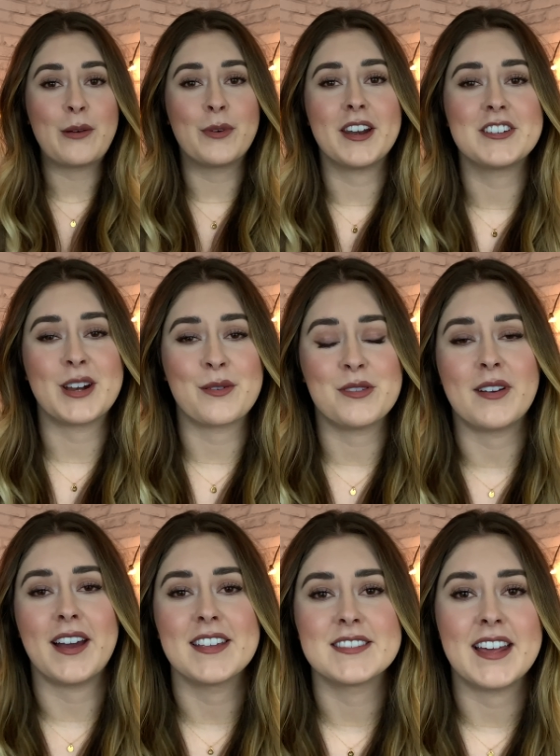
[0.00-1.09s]
I wanted to share with you
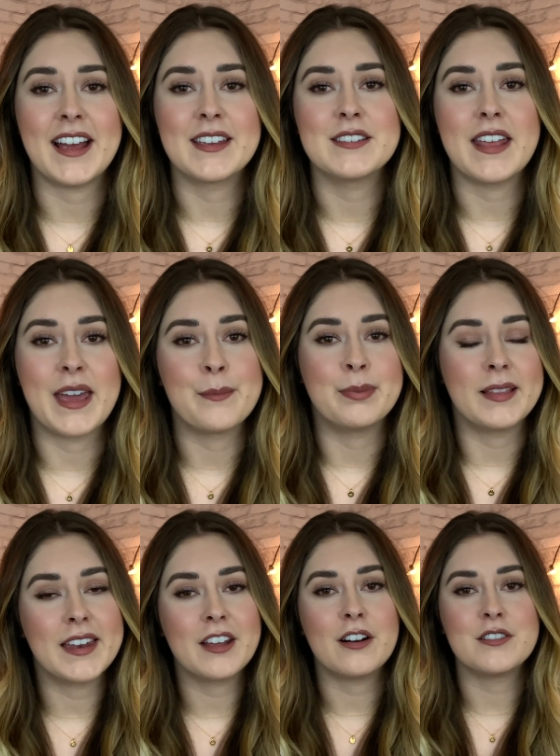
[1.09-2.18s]
guys that I am
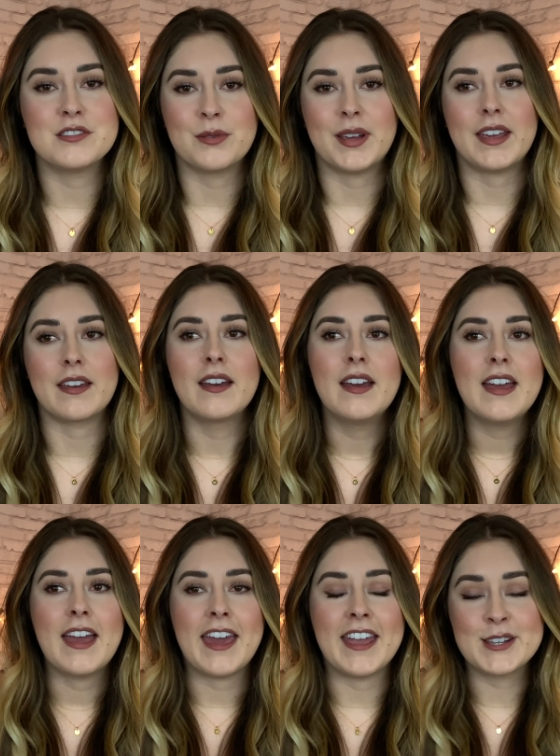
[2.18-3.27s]
planning on doing
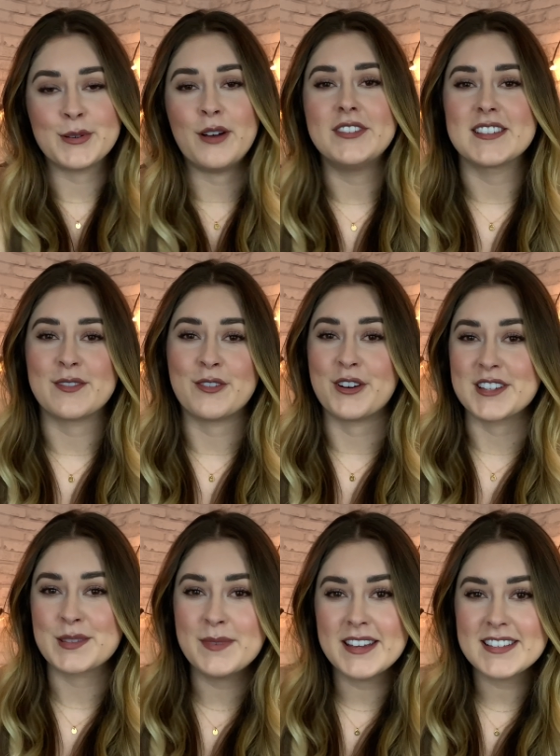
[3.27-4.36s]
a twelve days of
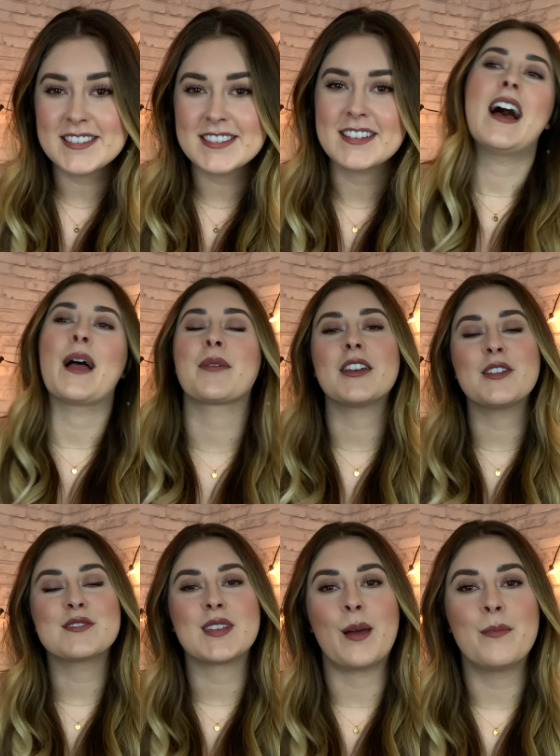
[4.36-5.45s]
Christmas. I'm gonna do
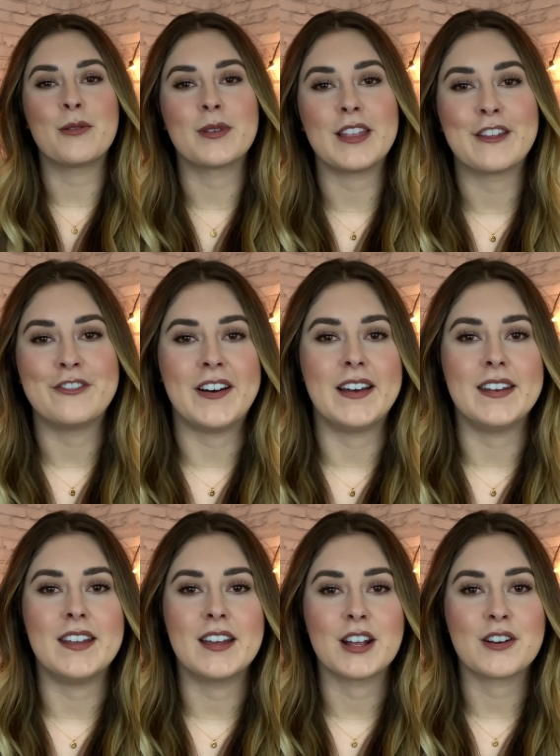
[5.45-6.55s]
some really
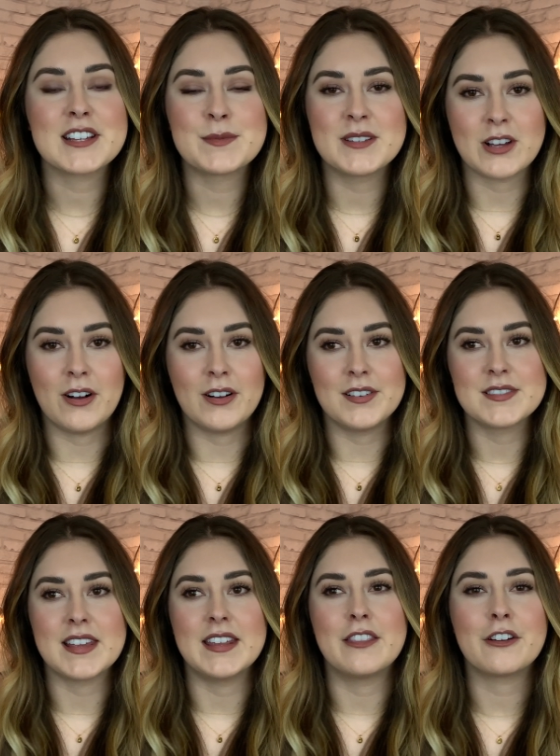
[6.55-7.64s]
fun Christmas hauls,
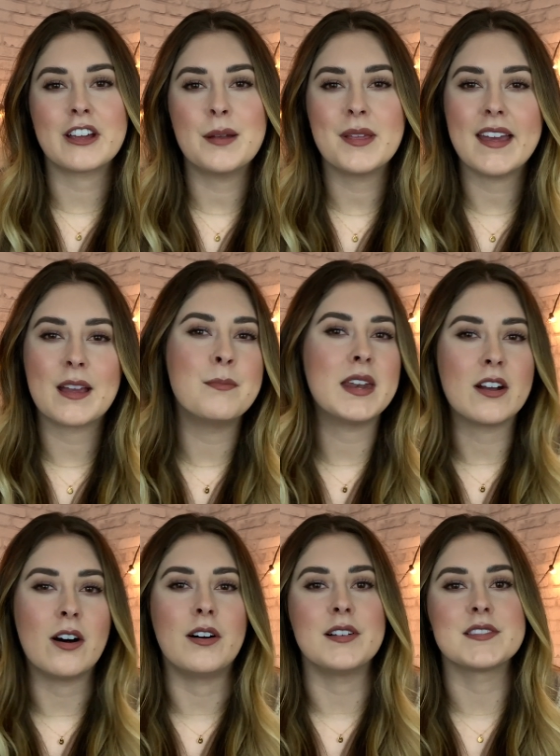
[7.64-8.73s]
and they're gonna be like mini
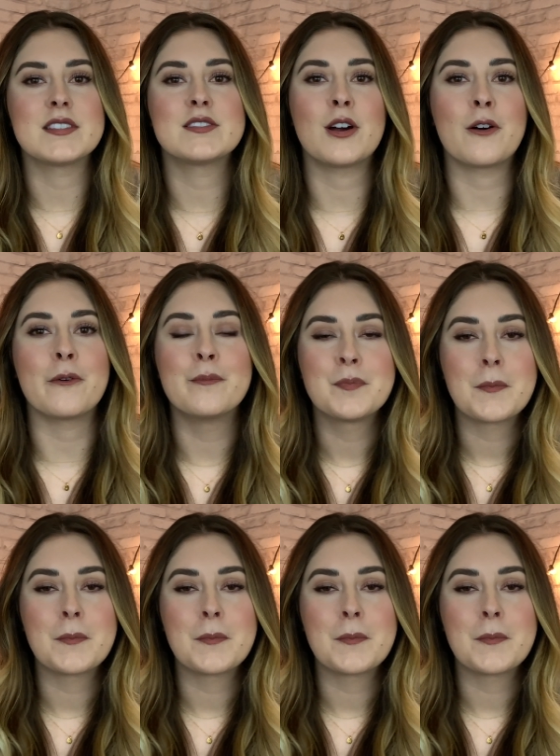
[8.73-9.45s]
hauls. So